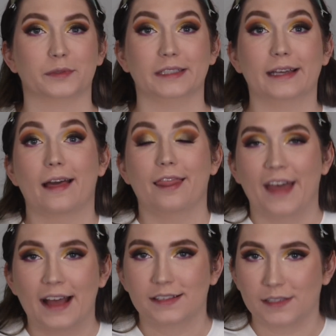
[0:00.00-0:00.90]
really
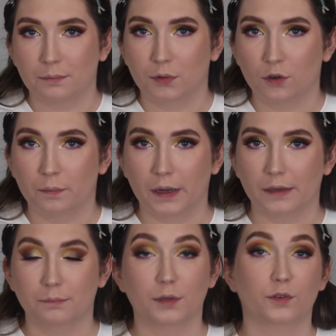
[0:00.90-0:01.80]
that simple,
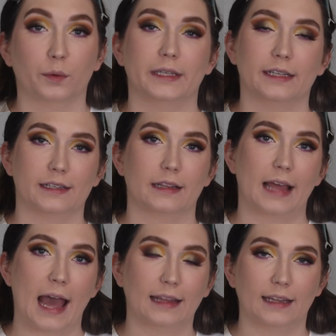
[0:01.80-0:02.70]
but before we get into
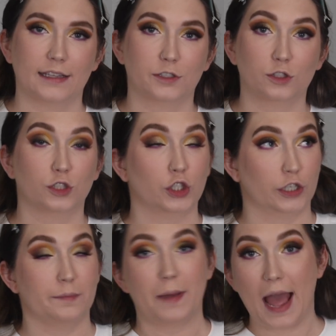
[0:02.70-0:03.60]
that, let's
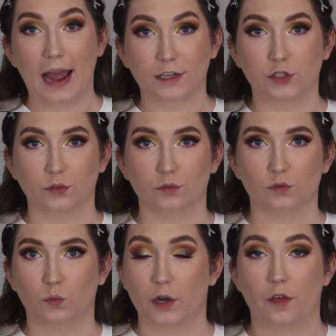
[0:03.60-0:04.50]
journey back to
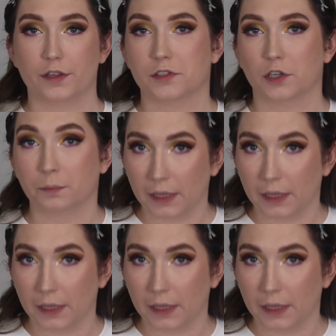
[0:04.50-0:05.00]
when all this took